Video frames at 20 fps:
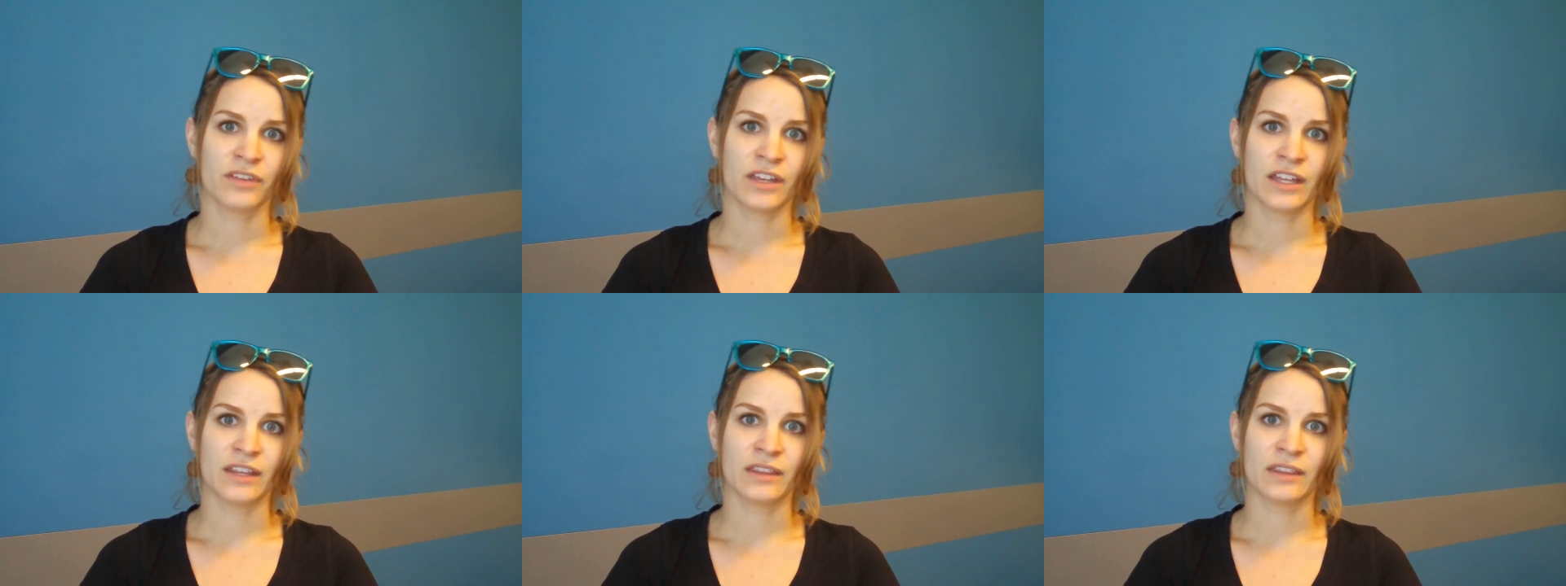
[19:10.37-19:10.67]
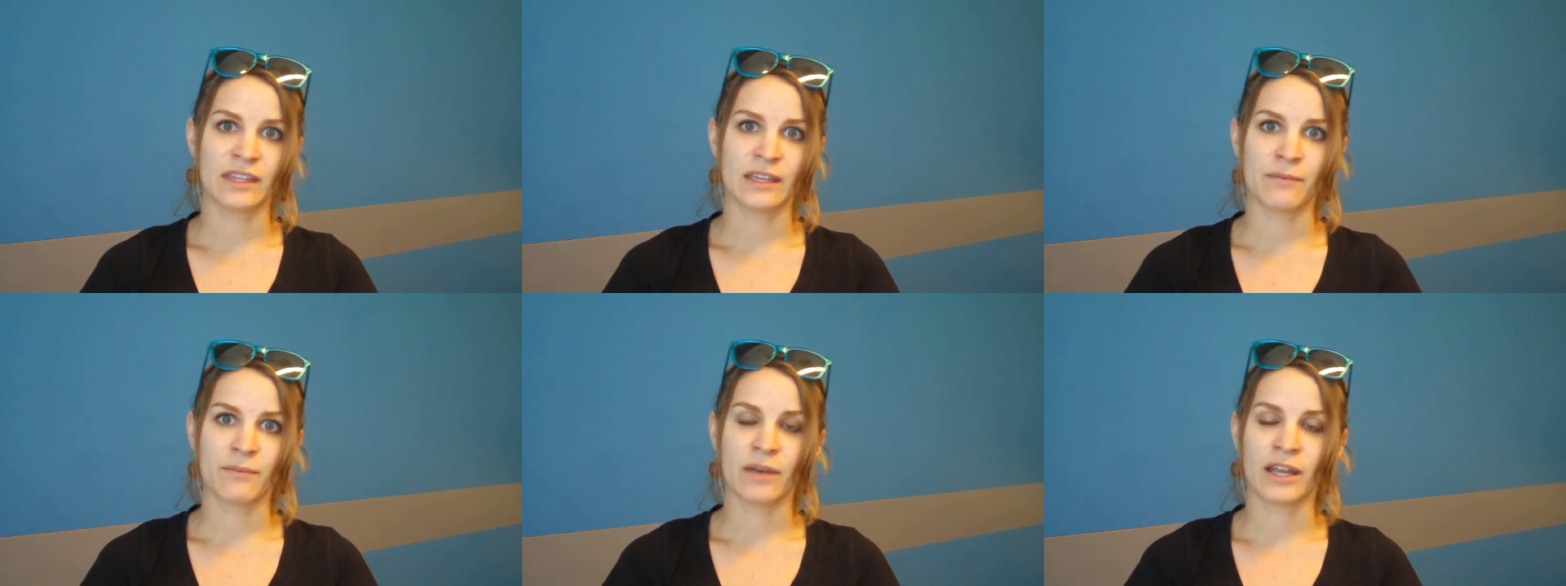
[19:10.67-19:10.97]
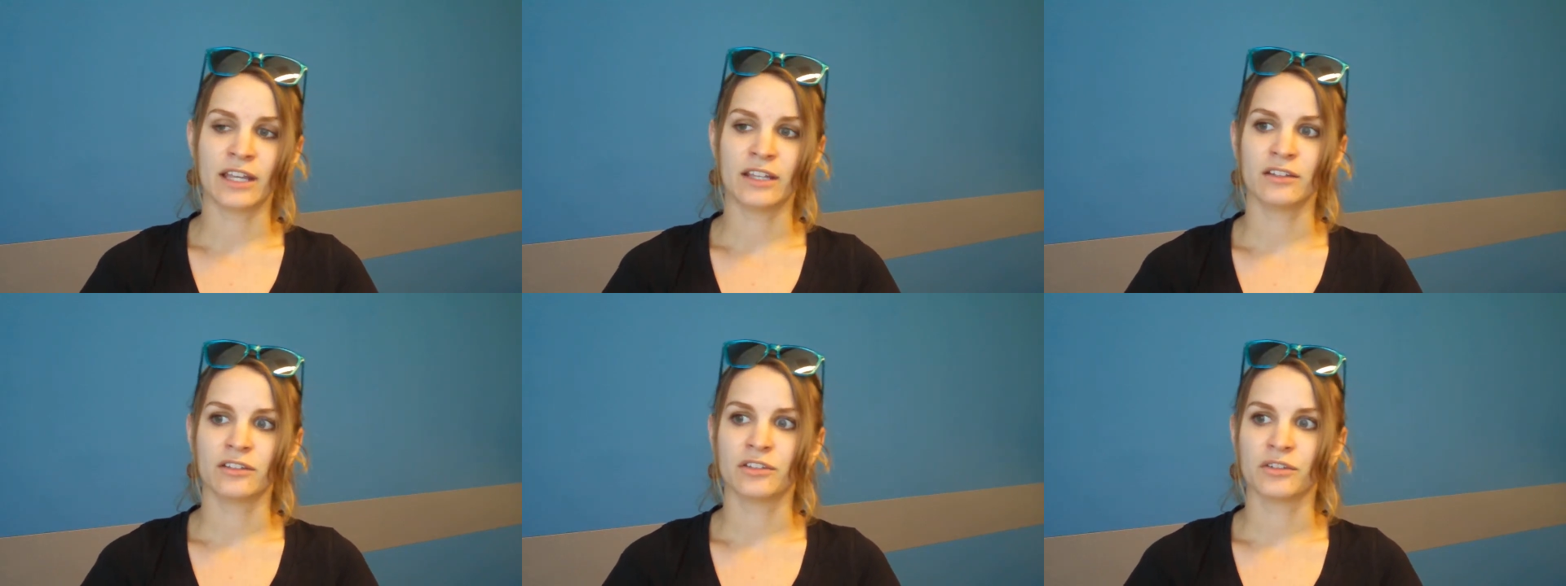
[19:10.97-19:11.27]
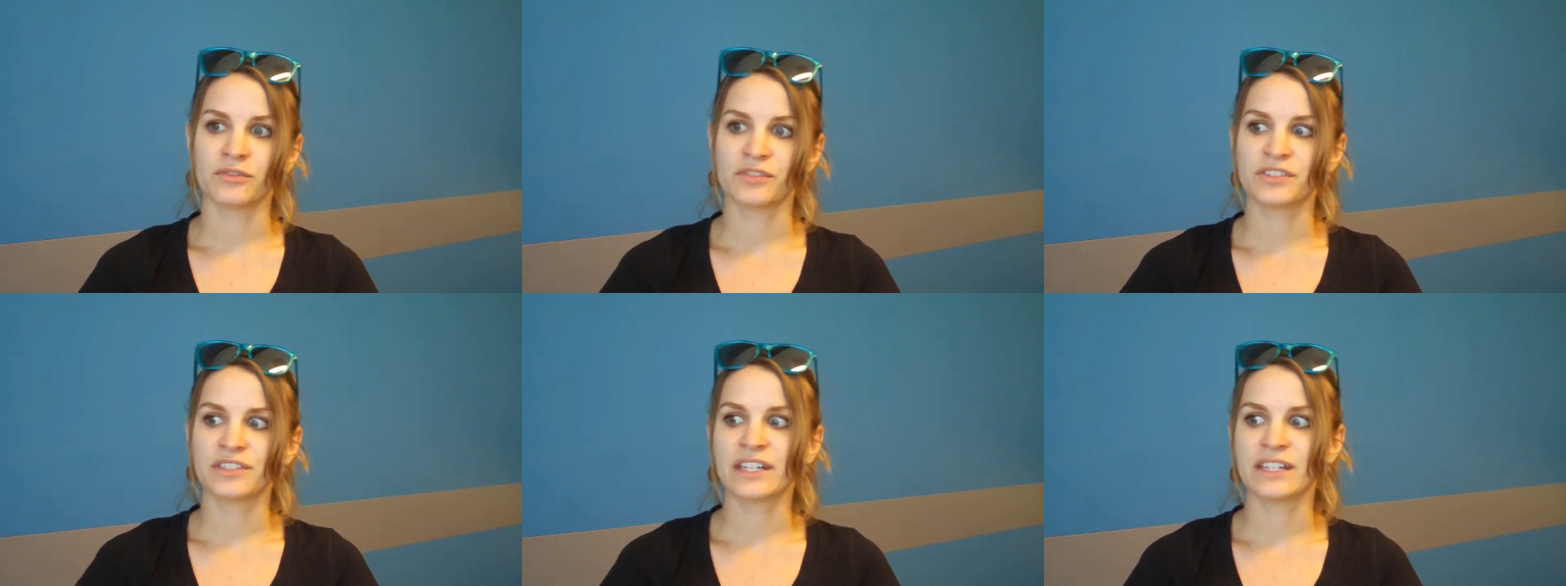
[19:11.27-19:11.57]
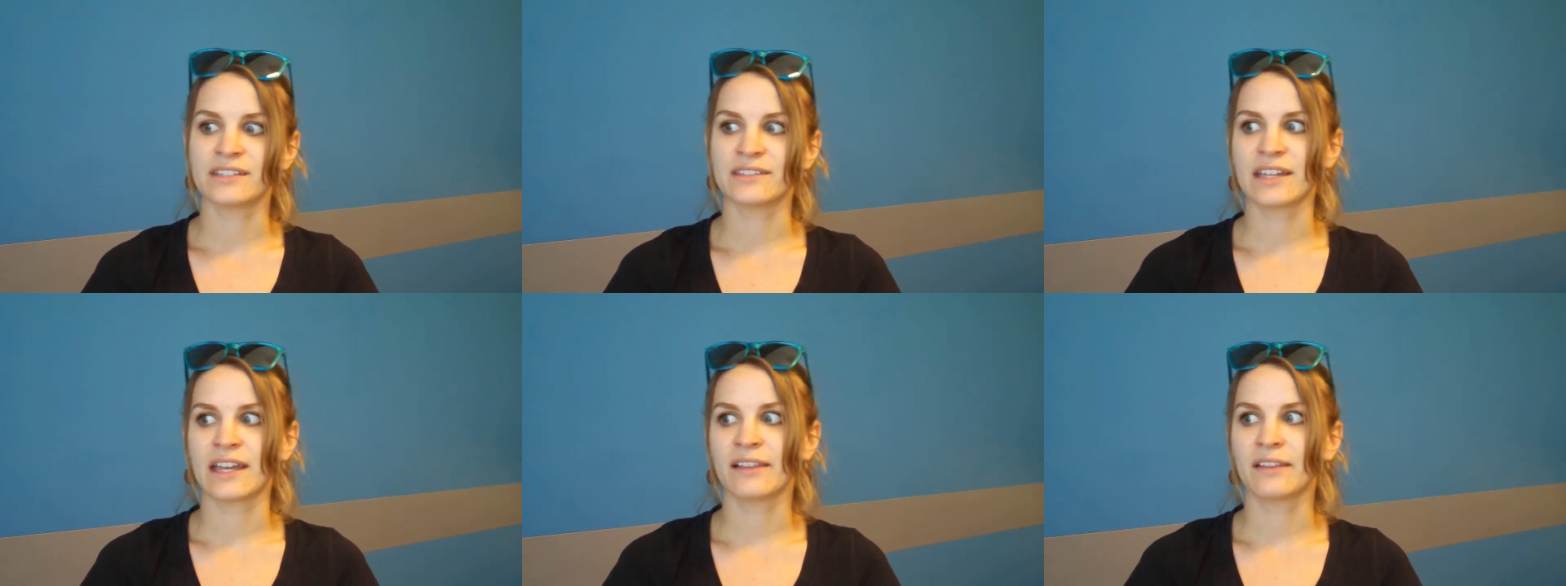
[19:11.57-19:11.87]
then they might you know
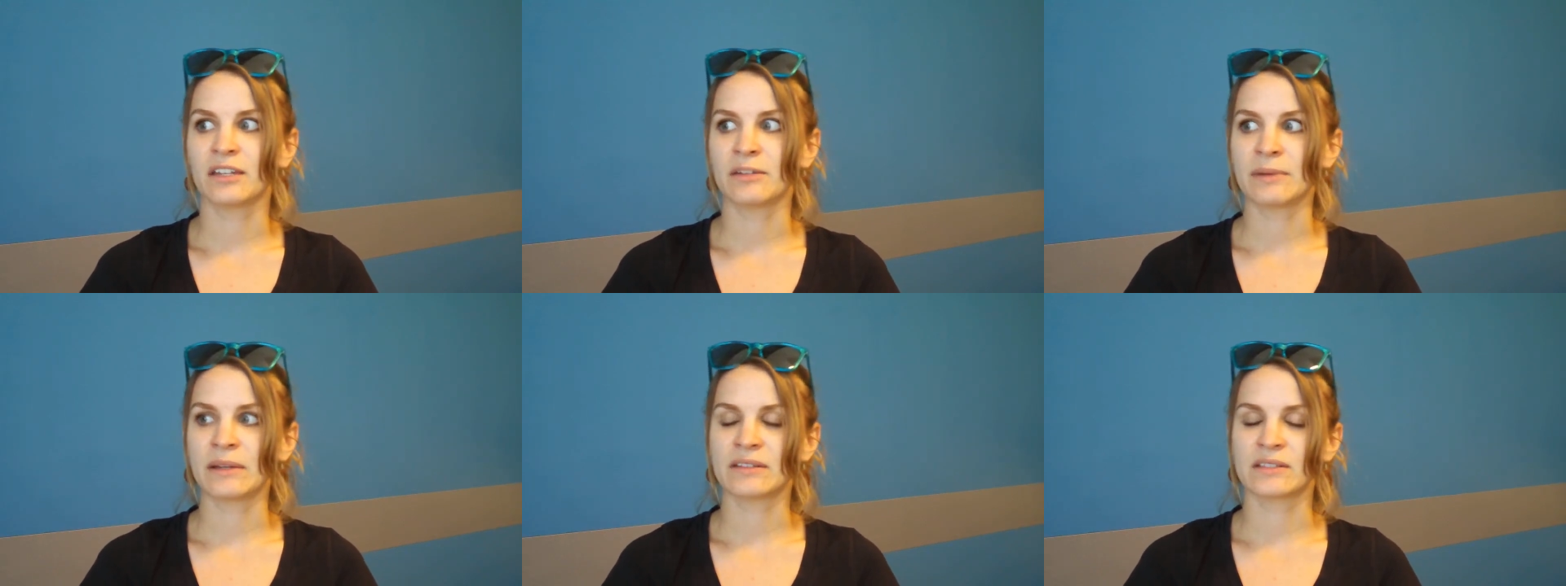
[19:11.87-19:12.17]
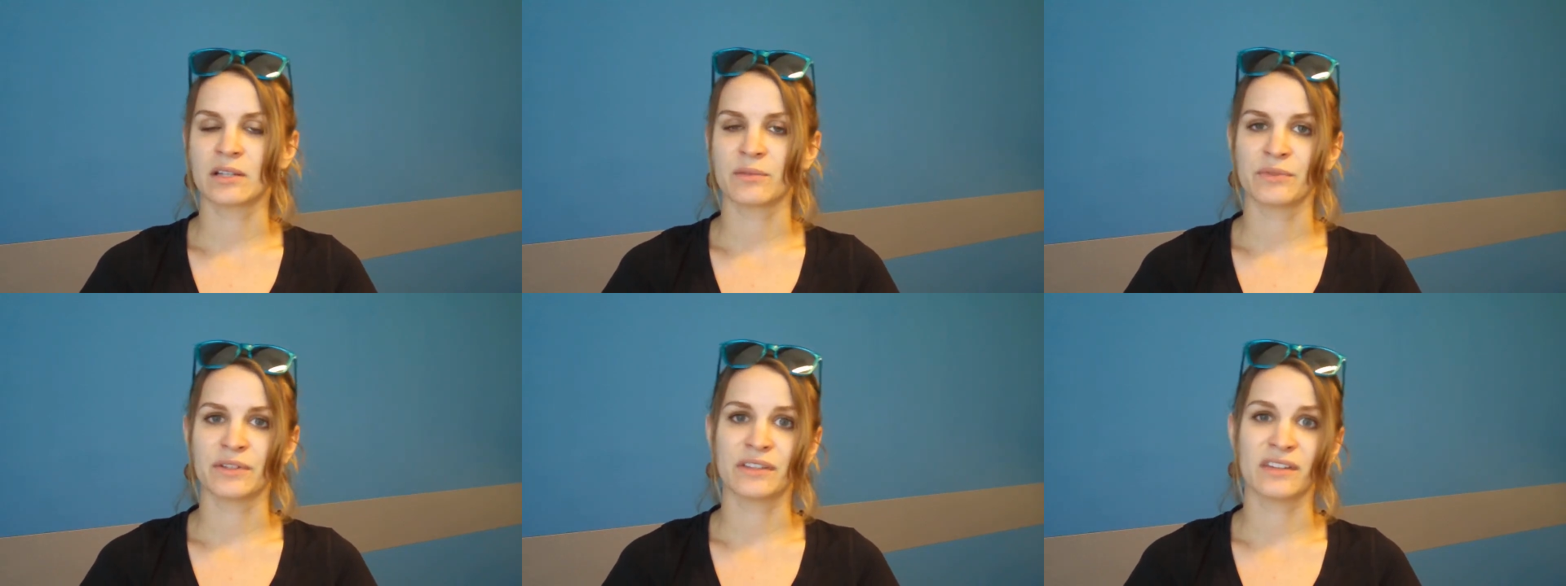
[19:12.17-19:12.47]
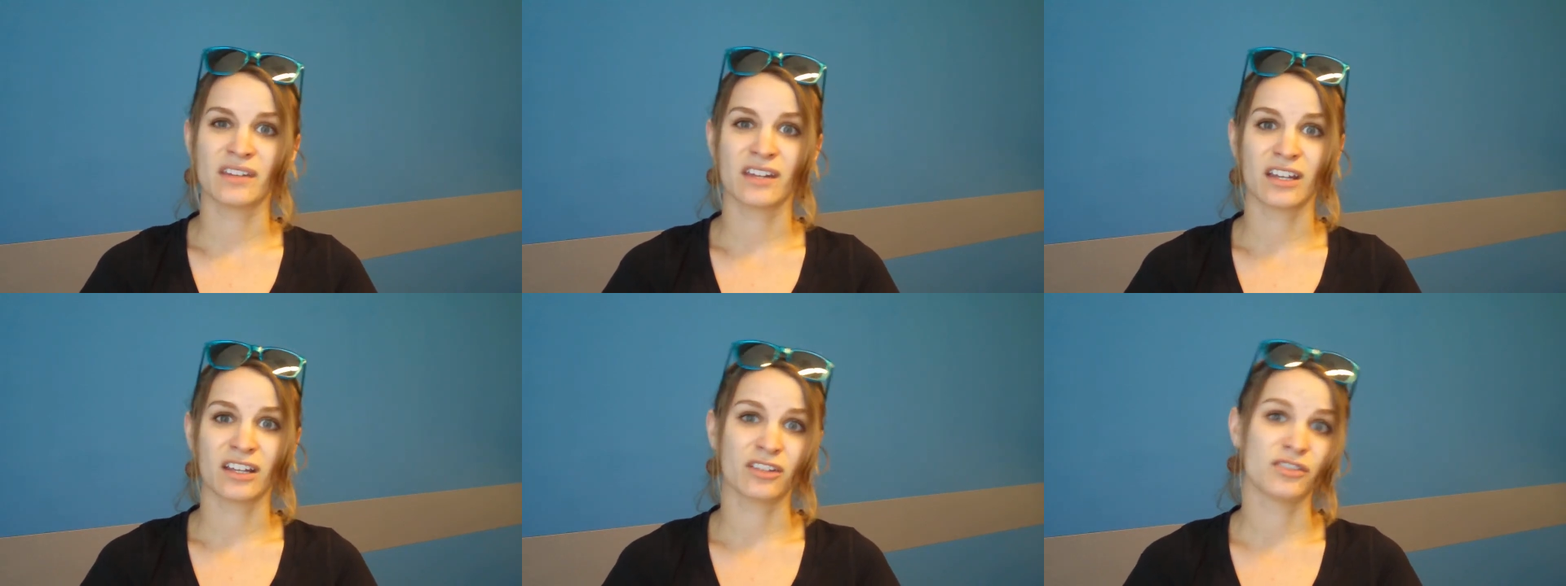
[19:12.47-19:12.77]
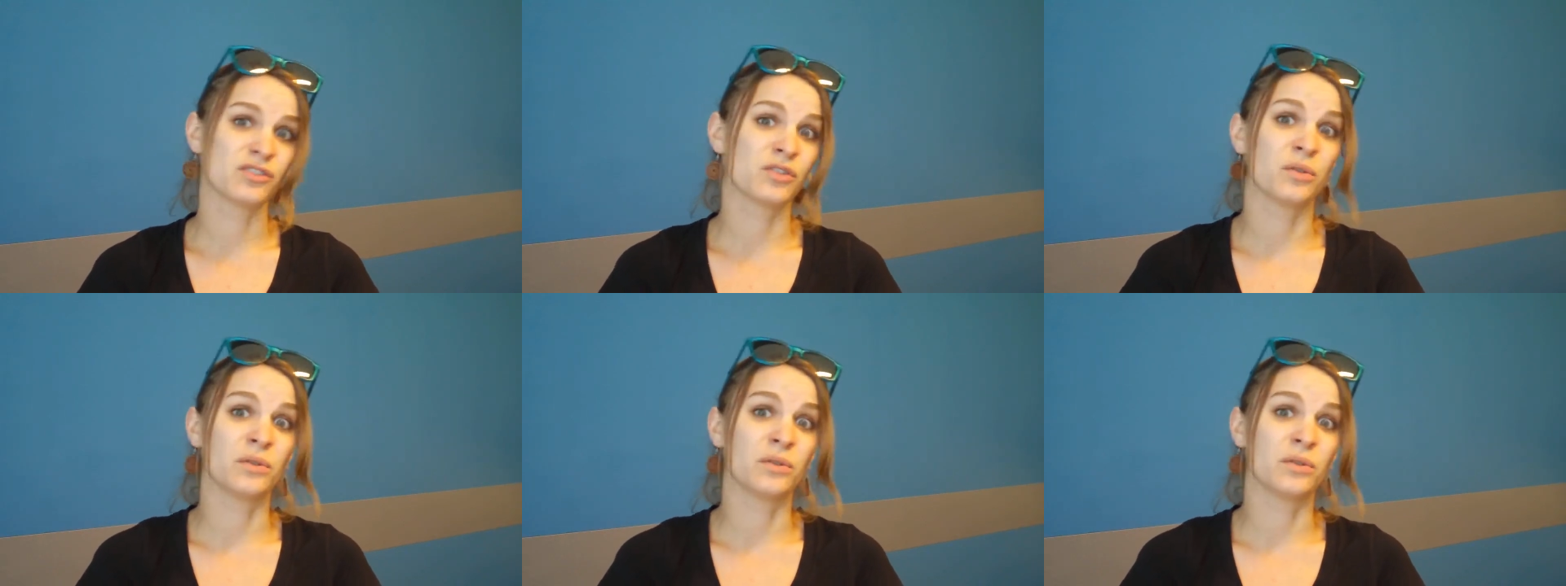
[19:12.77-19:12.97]
stay silent about something that I could